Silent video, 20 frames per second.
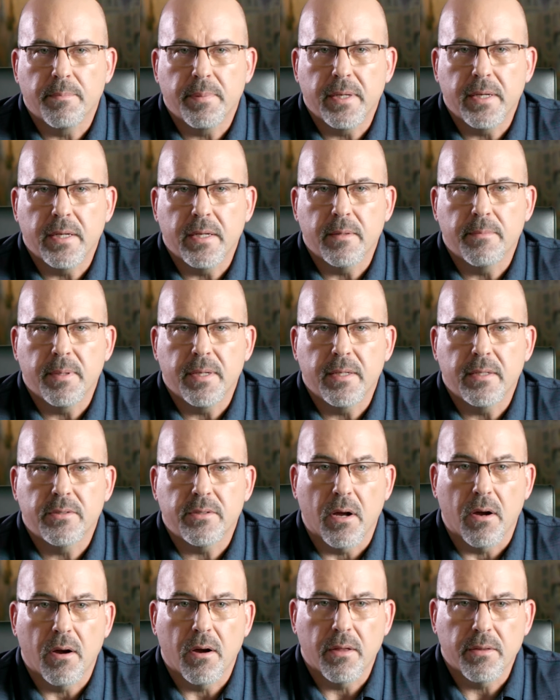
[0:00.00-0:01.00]

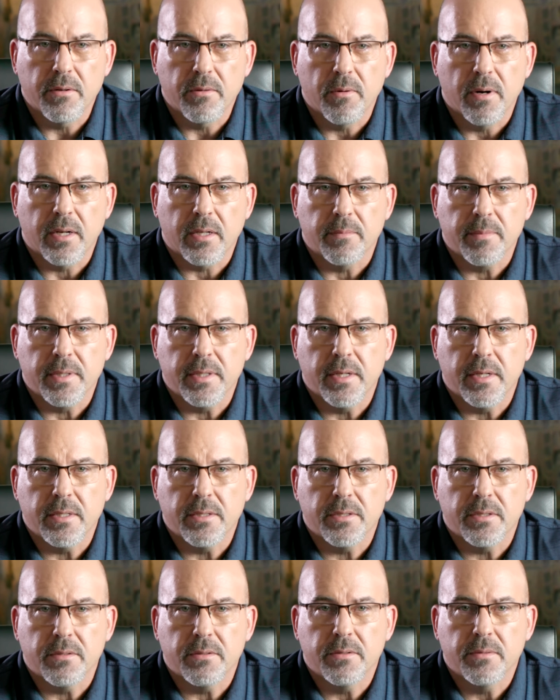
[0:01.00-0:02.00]
PEB's other
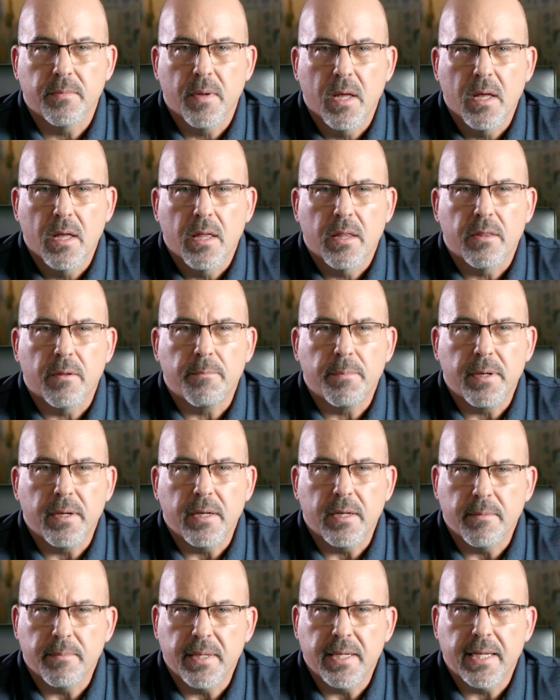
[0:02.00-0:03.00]
recommendations, the
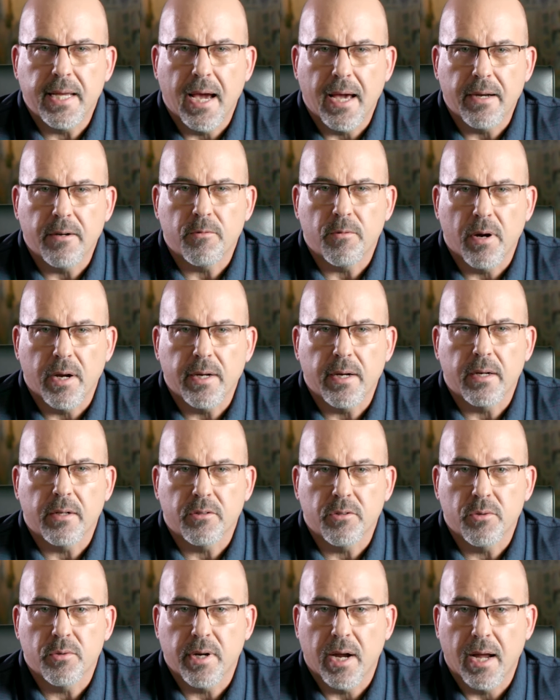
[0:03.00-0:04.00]
PEB got it right on
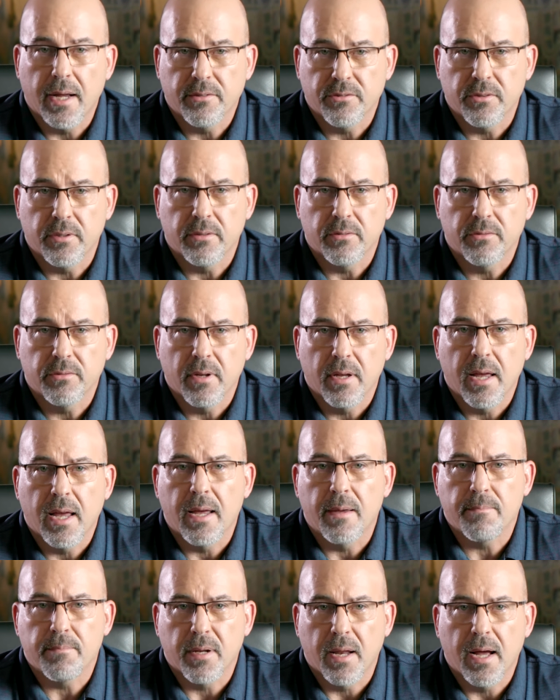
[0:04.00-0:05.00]
crew consist
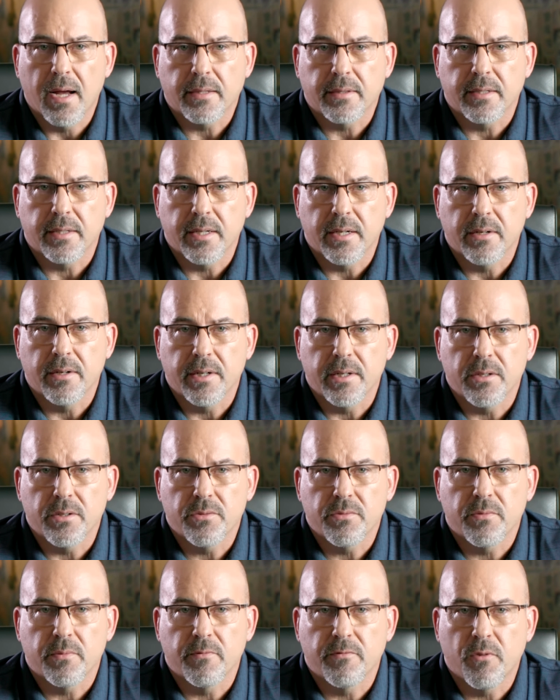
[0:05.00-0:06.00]
and blocked the carriers
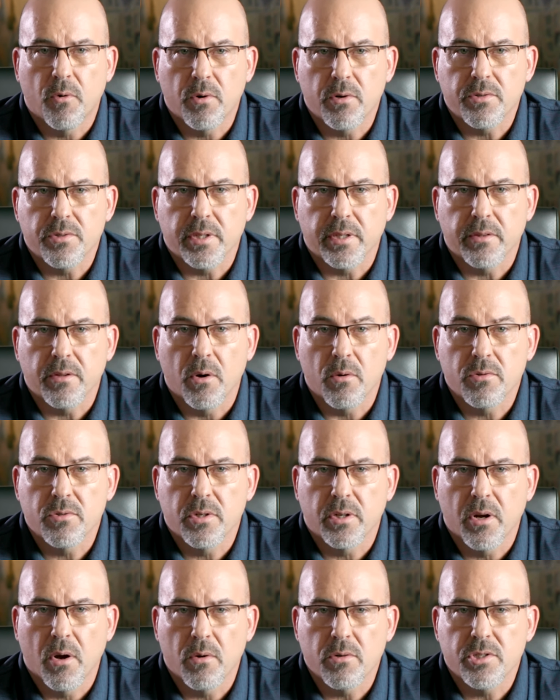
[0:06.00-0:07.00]
from forcing those
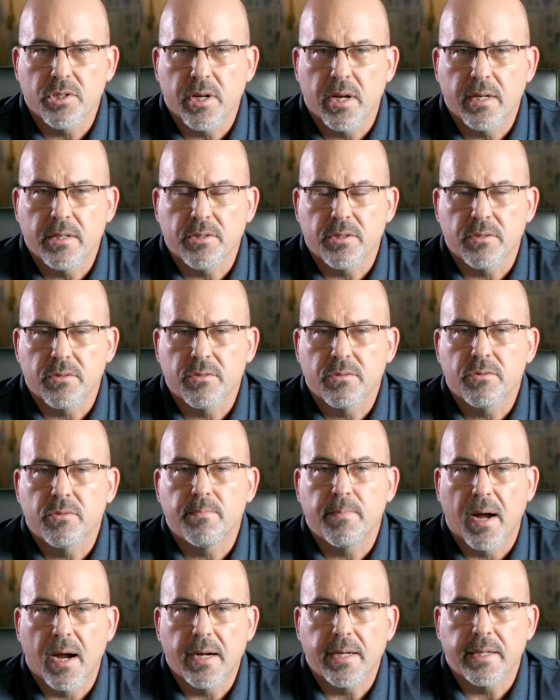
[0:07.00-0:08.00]
negotiations to
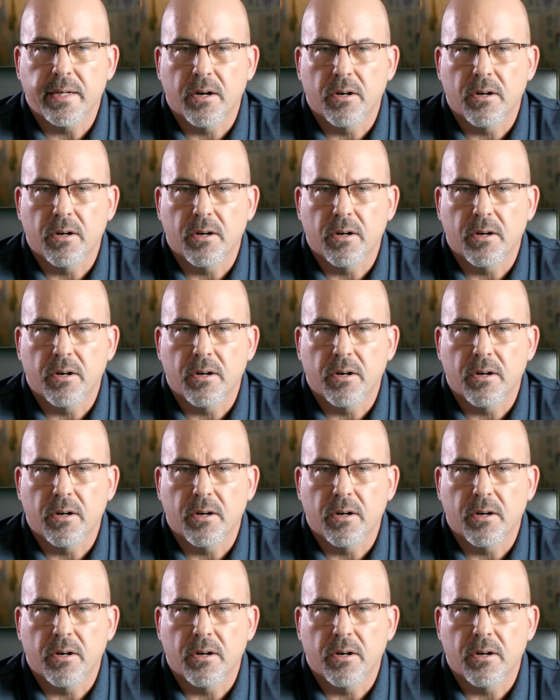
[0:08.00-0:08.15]
binding